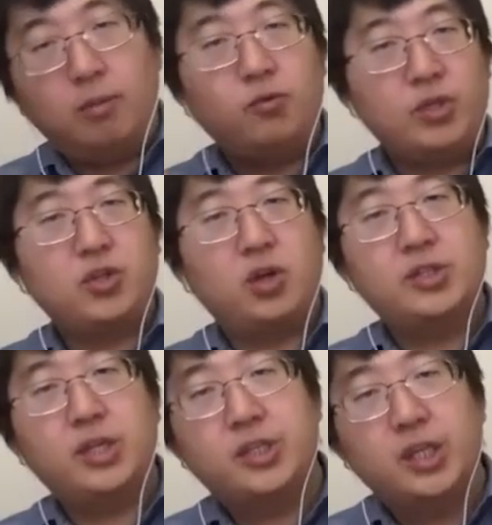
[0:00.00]

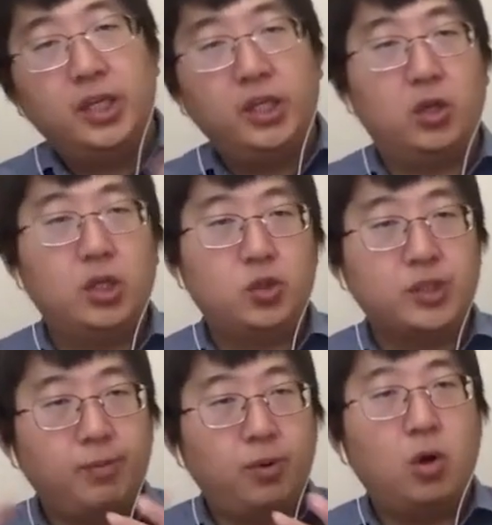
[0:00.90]
resources in order to
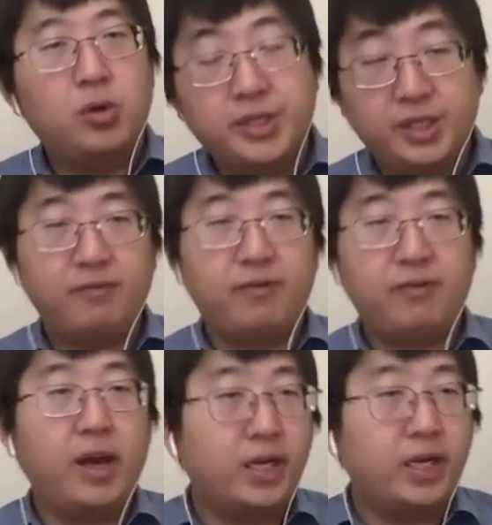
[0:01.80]
support the DeFi
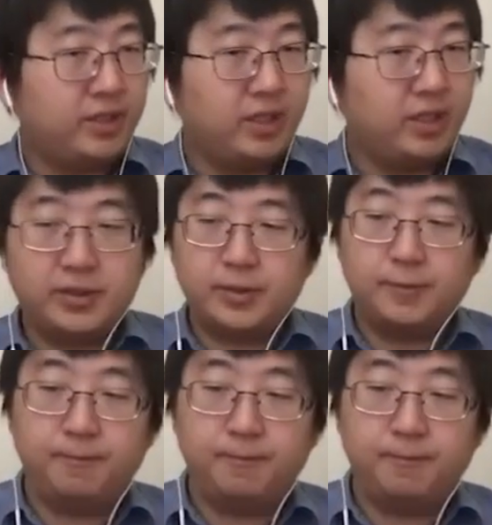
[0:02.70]
activities.